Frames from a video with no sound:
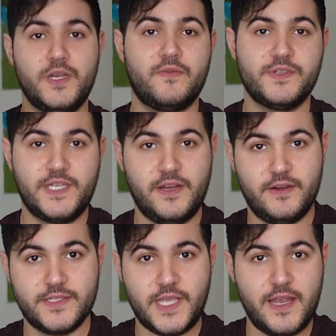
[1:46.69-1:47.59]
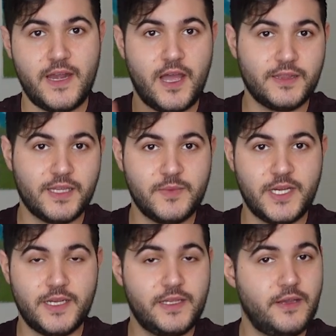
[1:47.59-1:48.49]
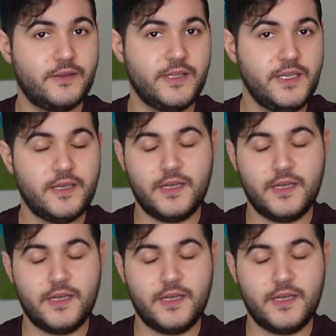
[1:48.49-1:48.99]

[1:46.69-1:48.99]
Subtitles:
different tiers: an unlimited yearly,